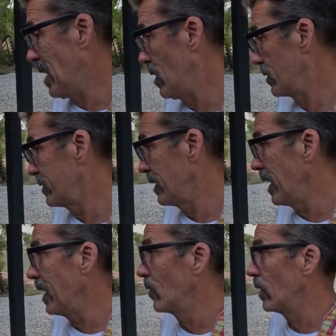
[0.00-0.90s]
uh,
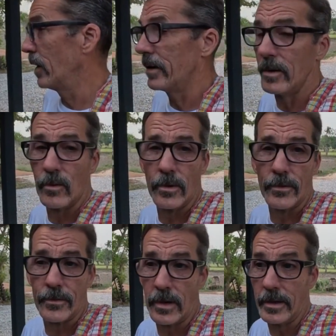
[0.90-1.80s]
today what I did
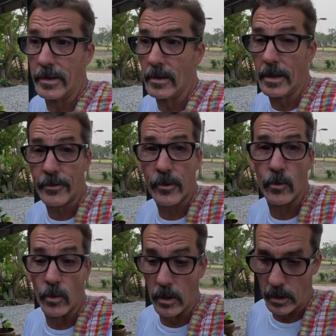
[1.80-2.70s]
was uh, I did
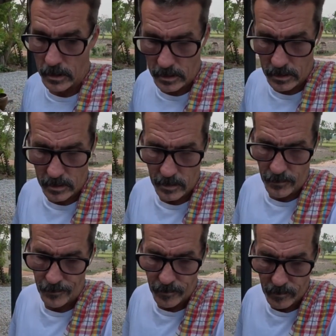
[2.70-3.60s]
electrical work.
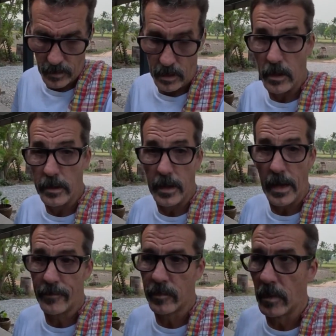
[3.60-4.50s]
I did
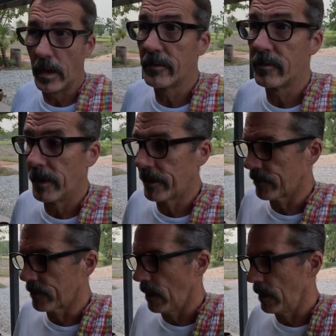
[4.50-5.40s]
have to buy some
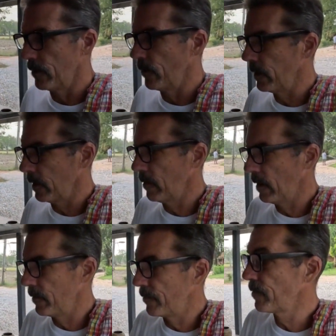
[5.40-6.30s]
extra conduiting,
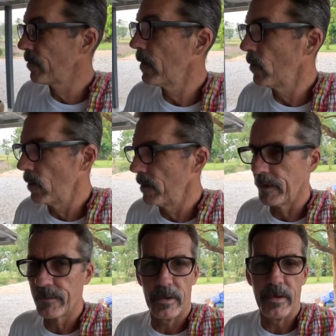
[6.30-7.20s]
but one of the
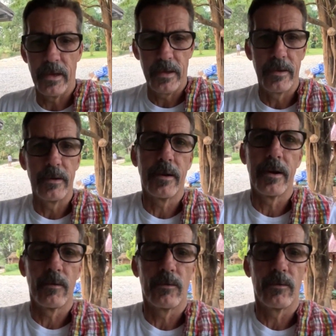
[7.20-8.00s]
things I did, and here